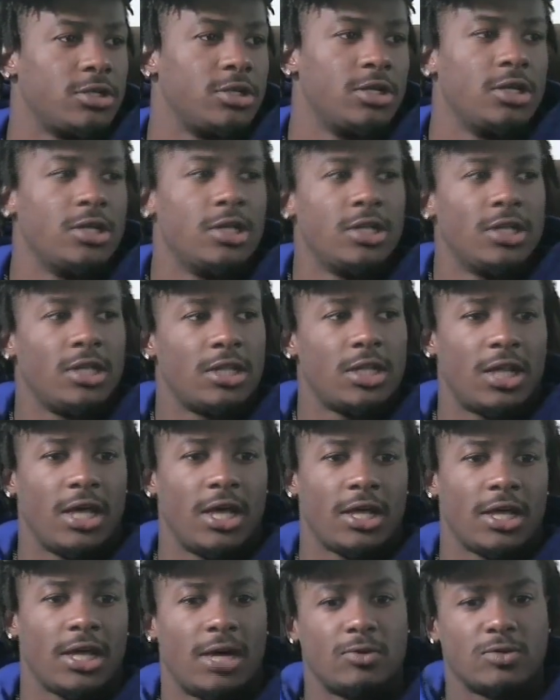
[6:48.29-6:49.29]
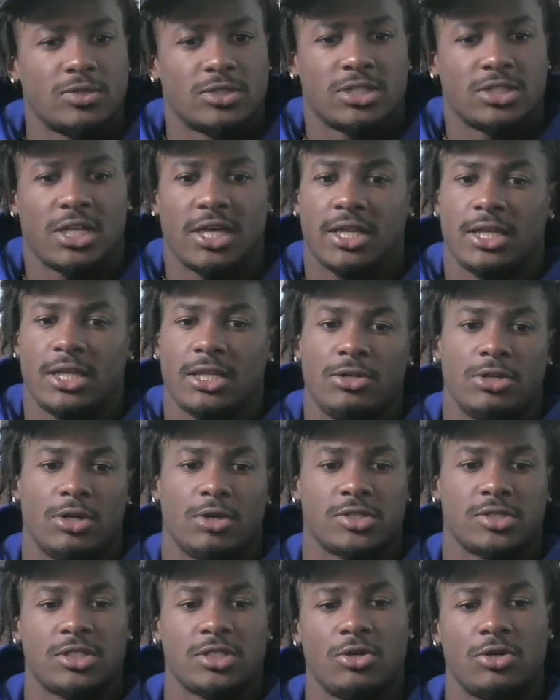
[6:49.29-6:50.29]
Oh, like I was like, you know,
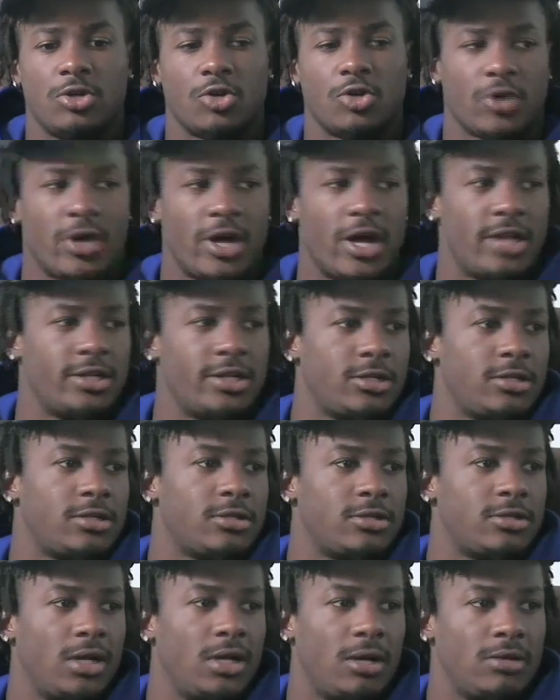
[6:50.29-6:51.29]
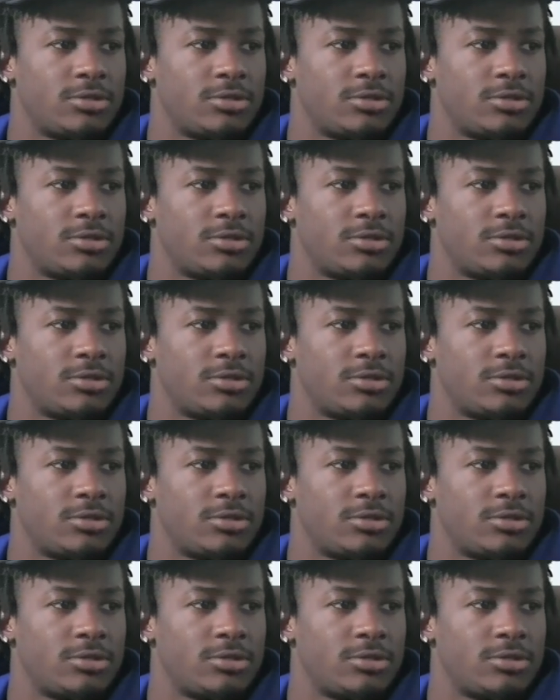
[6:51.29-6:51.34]
still grinding up mm.